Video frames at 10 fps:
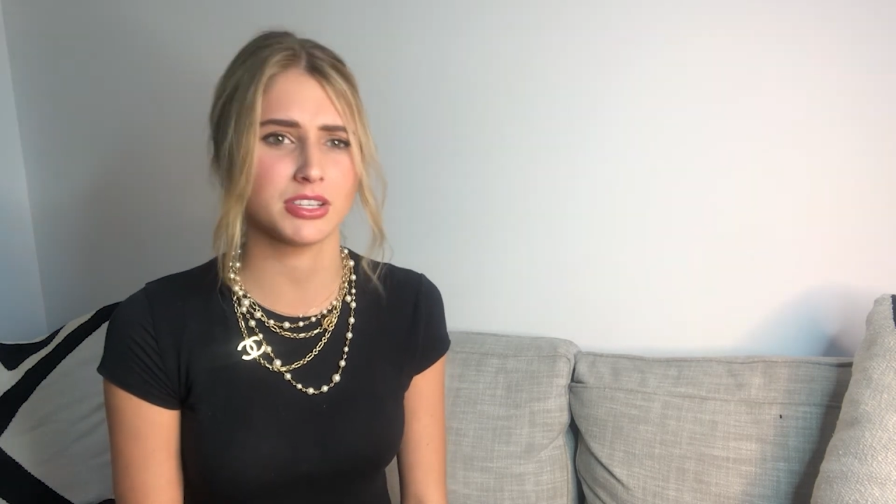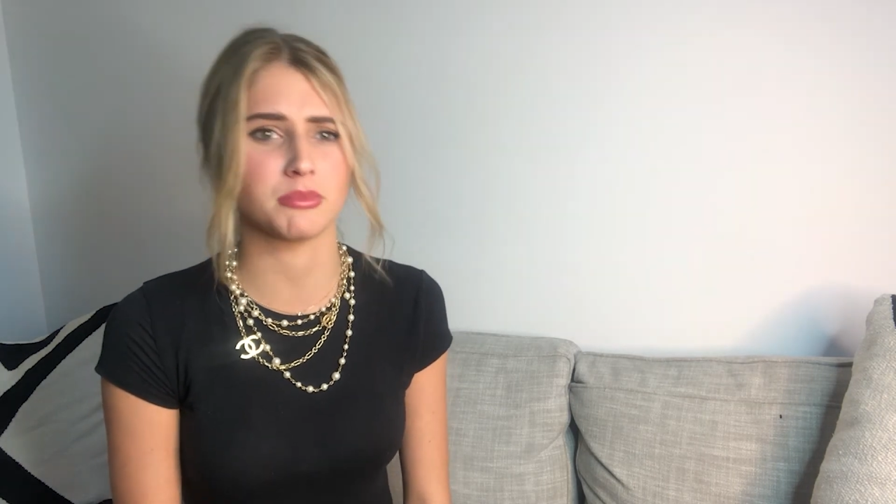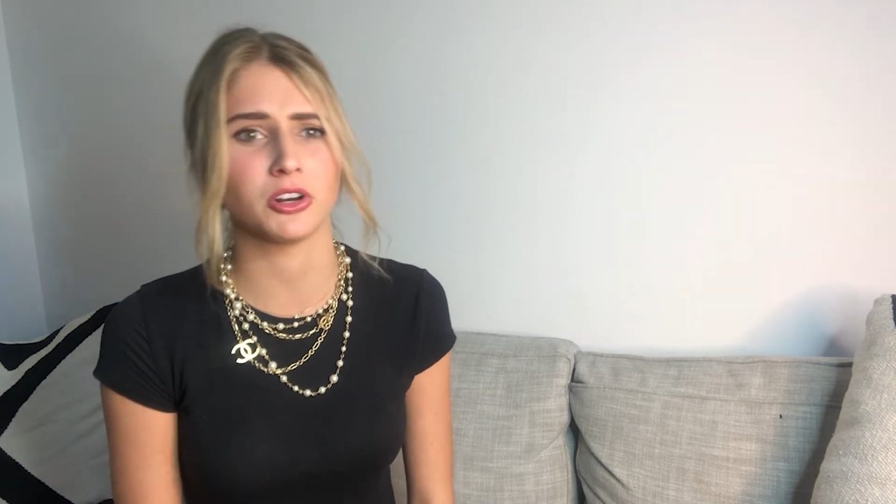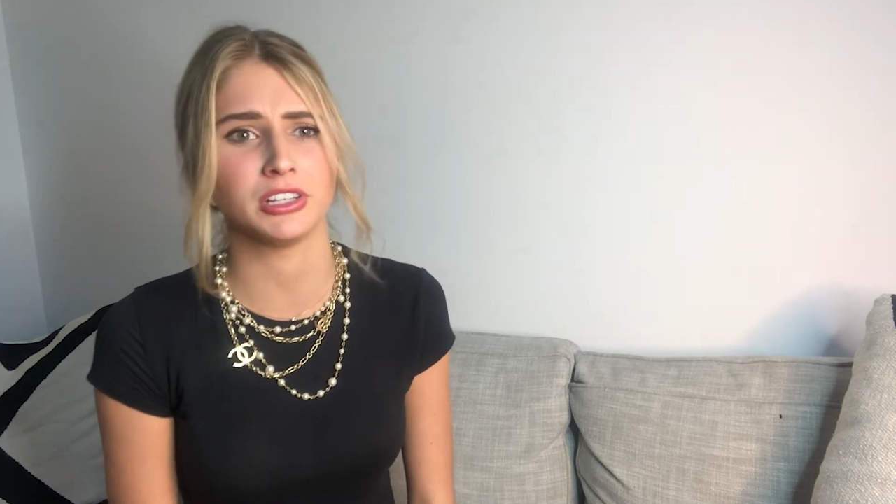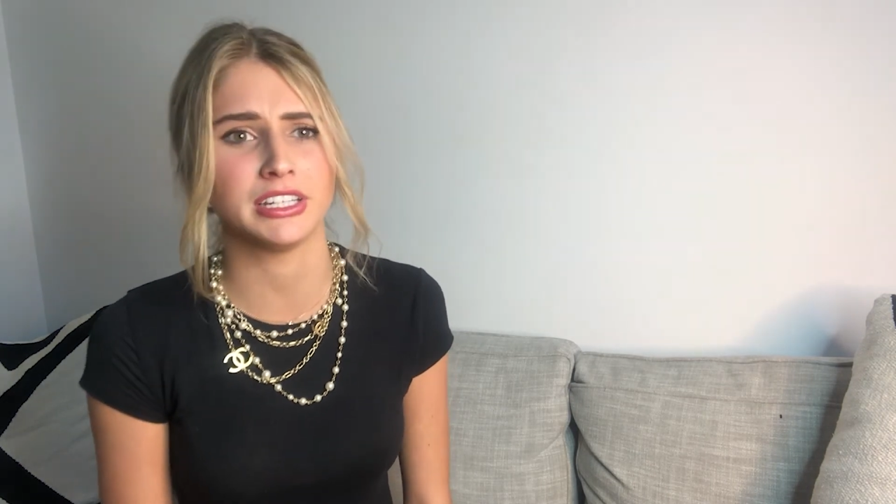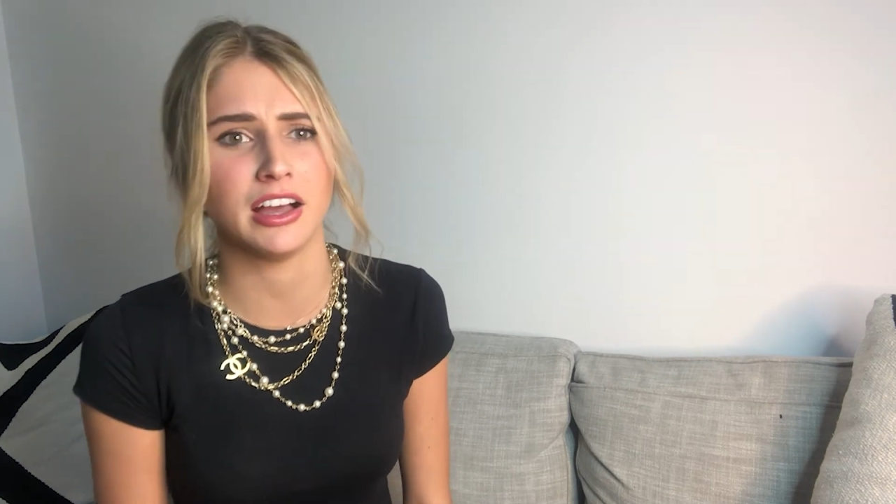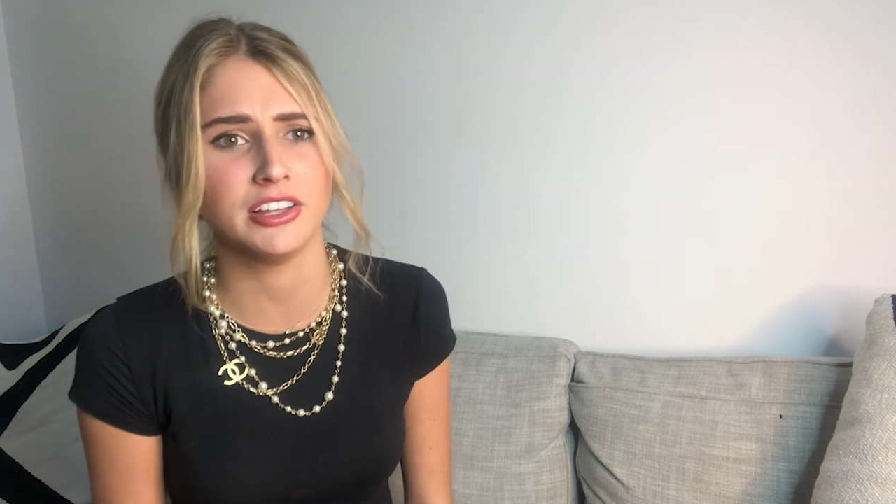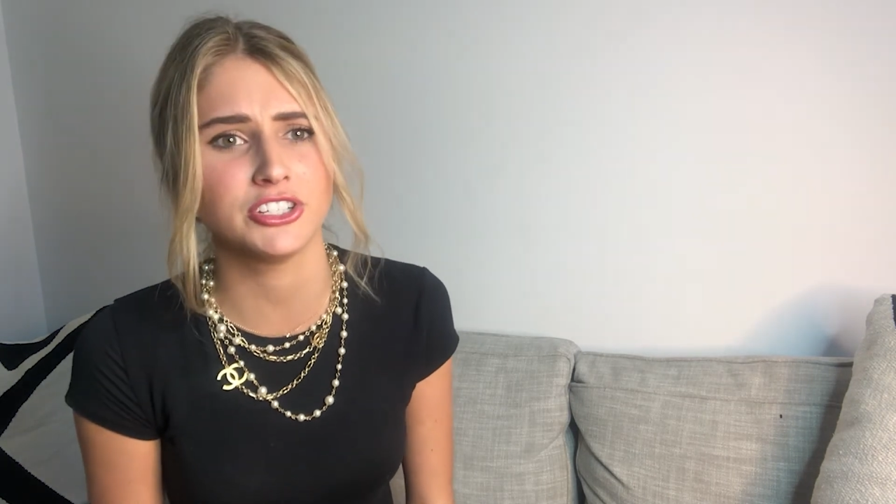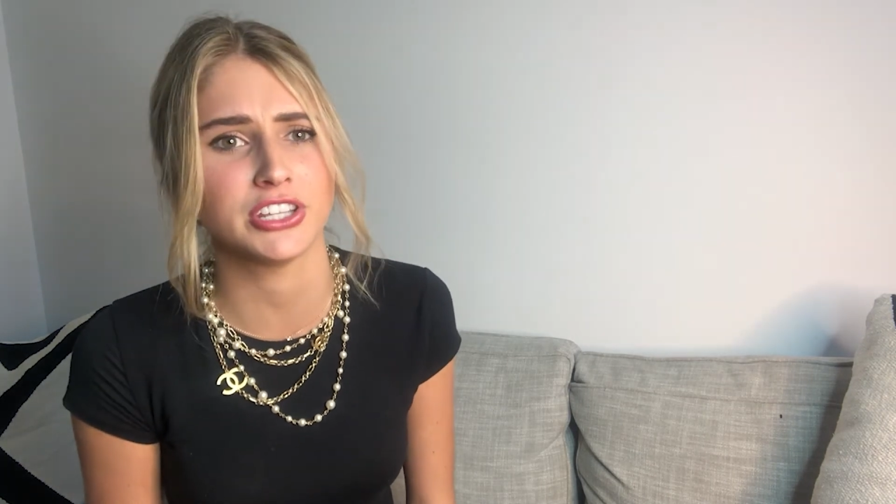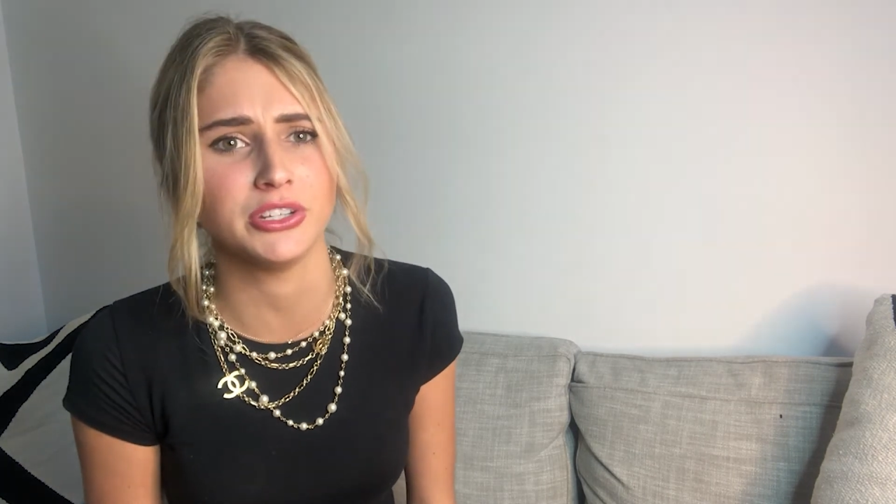Some girly
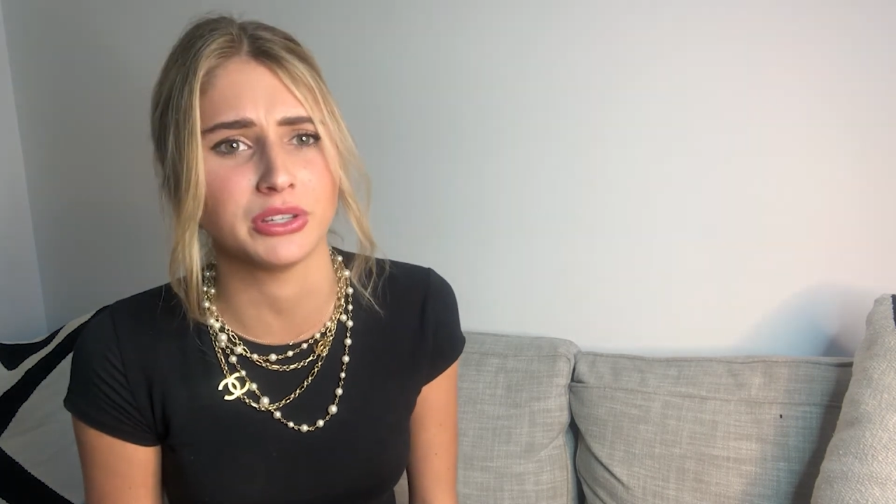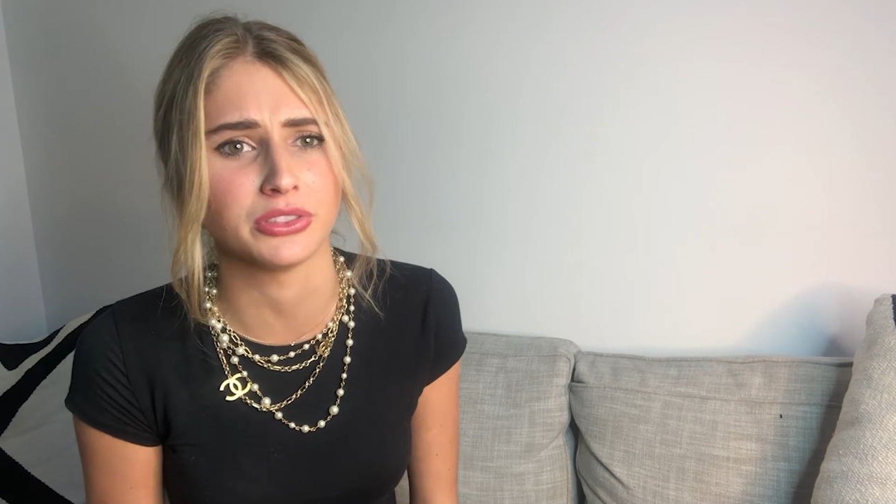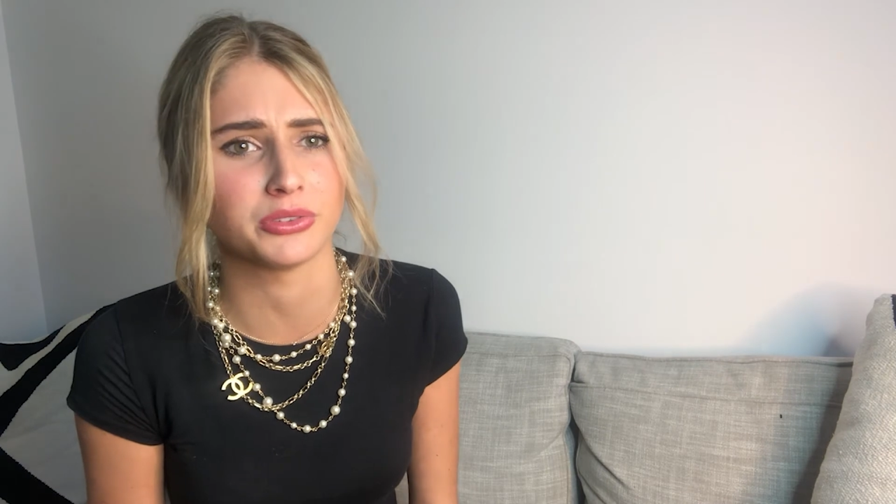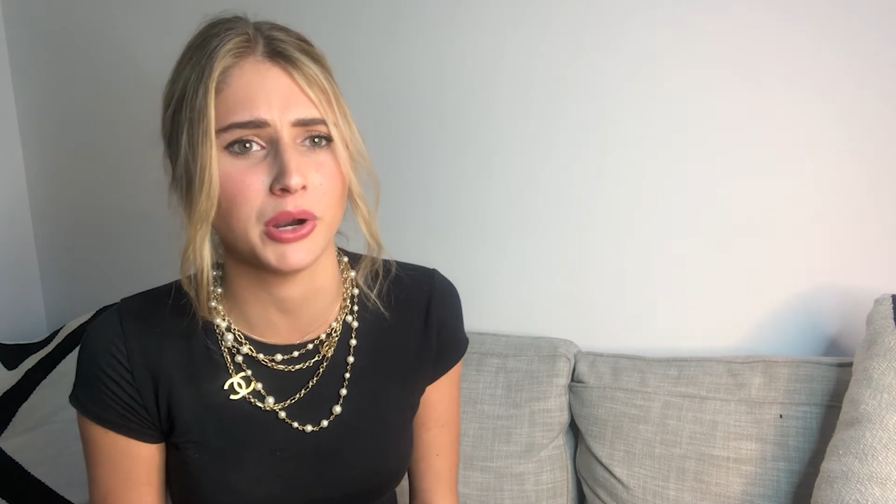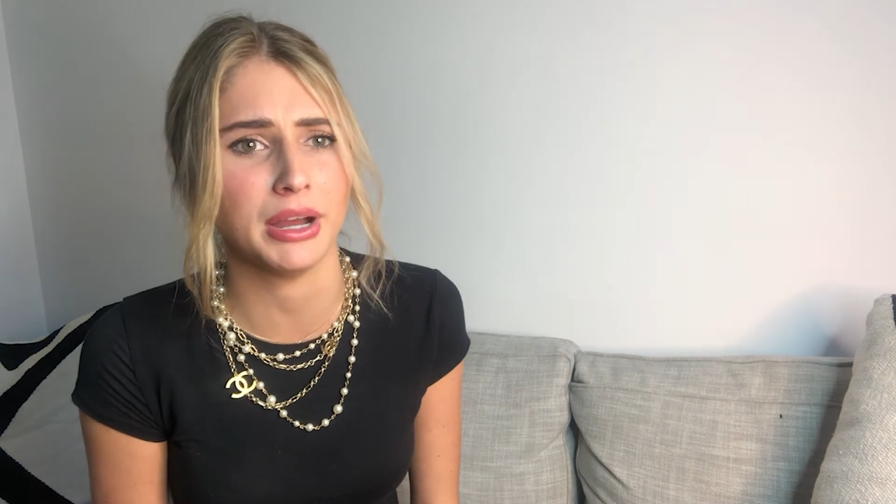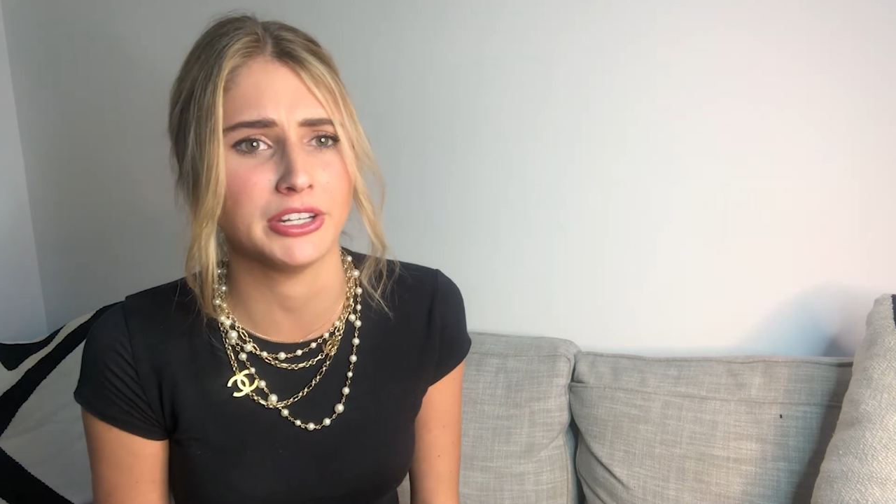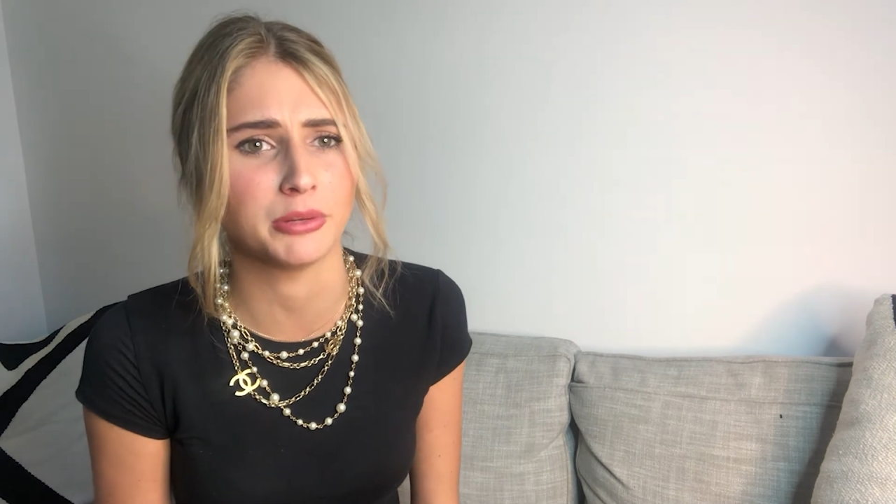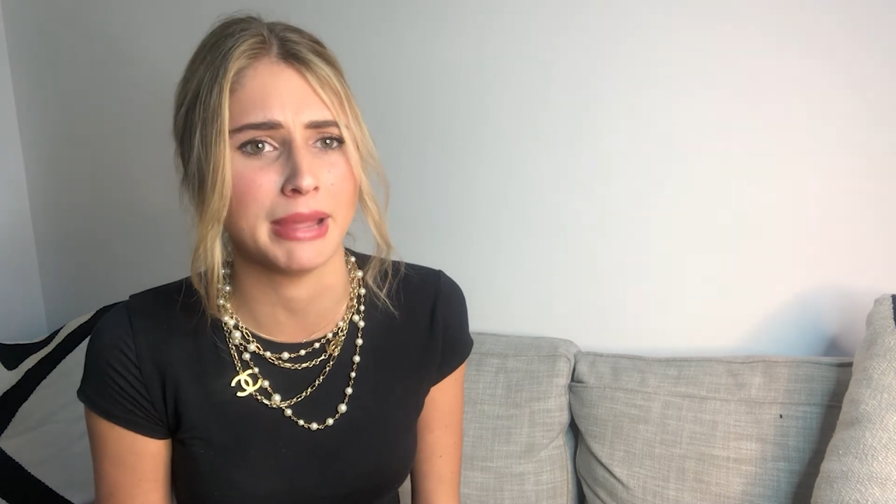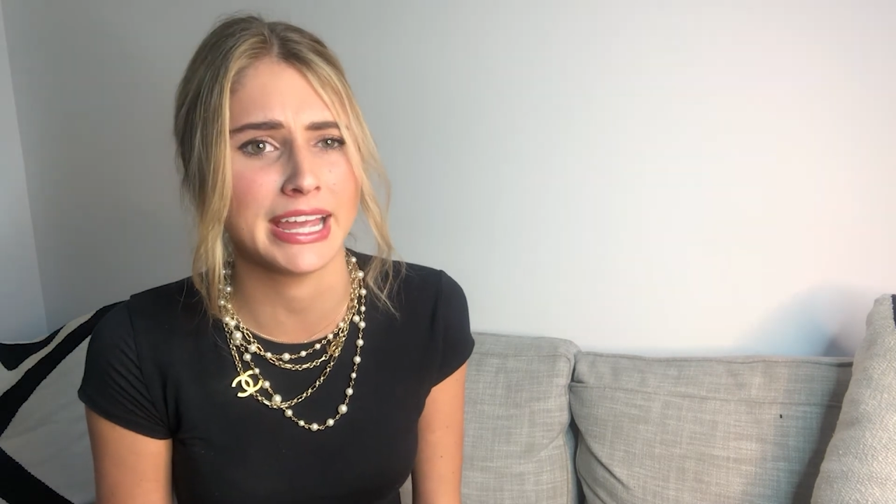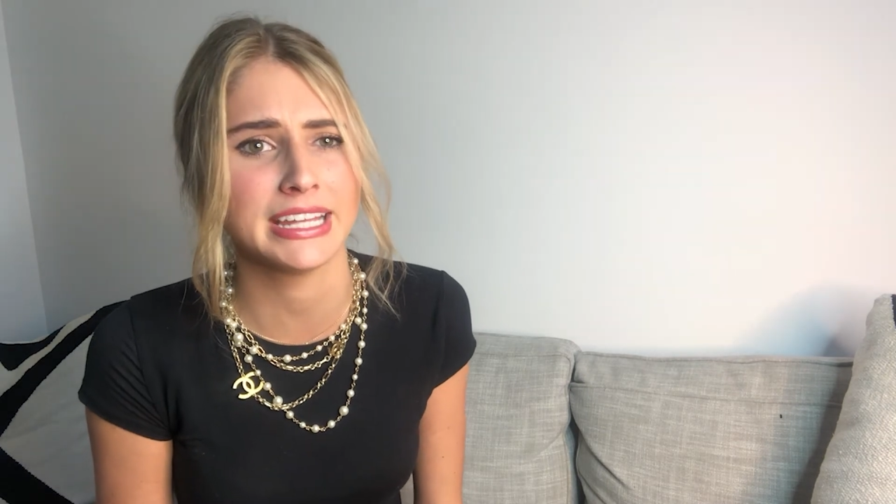knowledge that you can throw
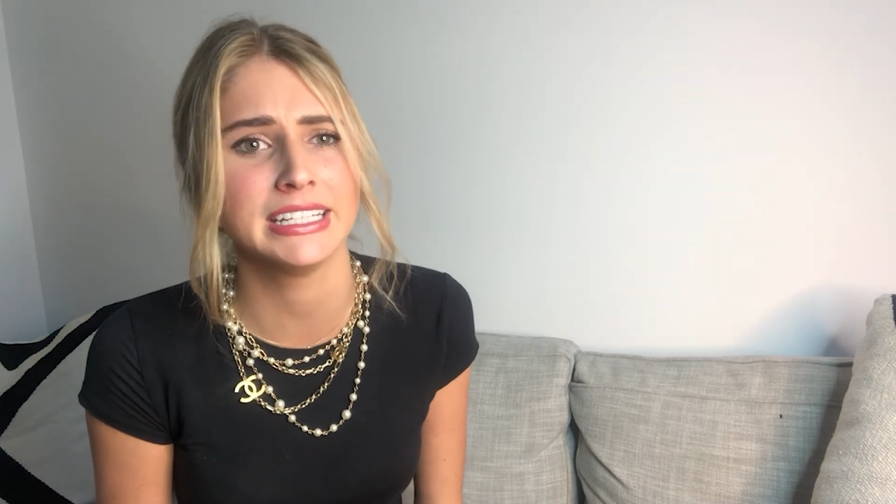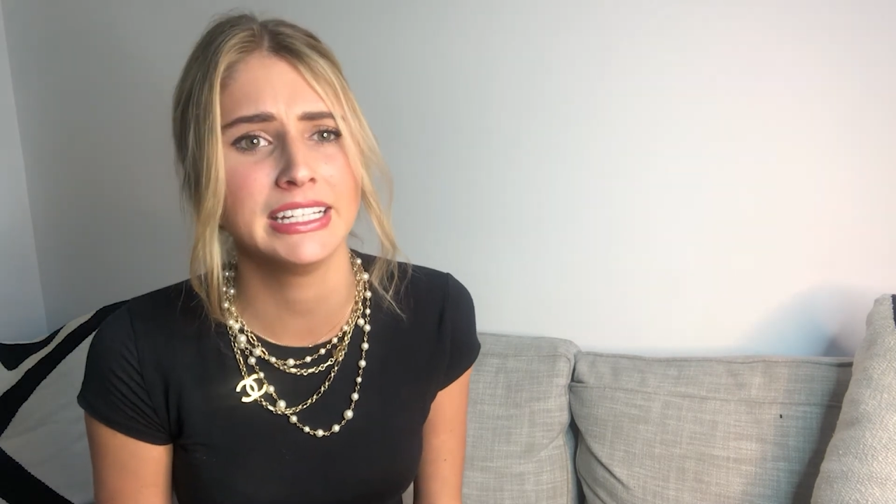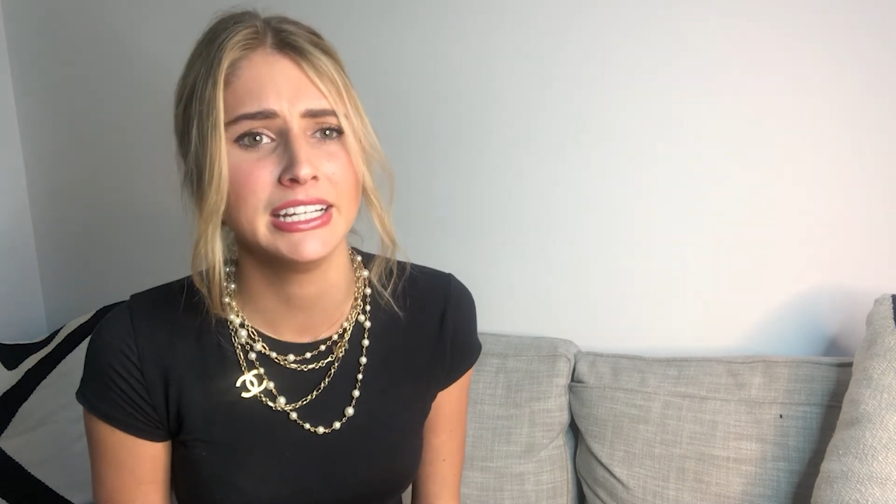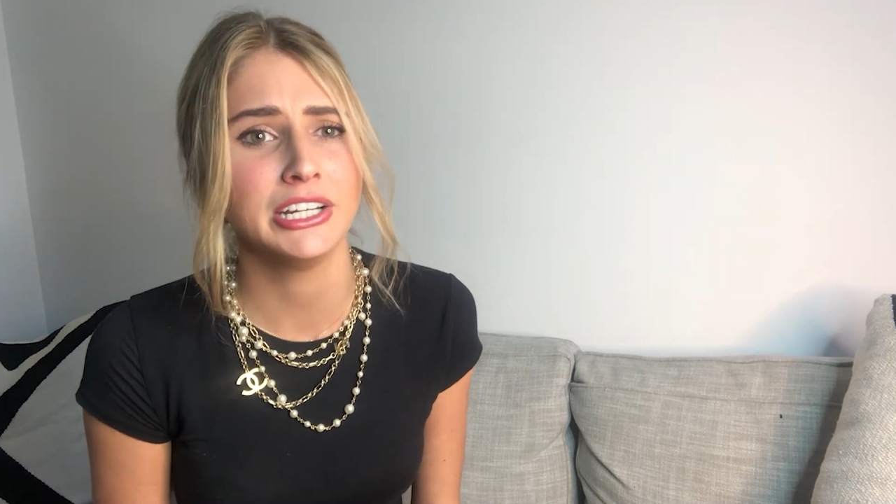at your man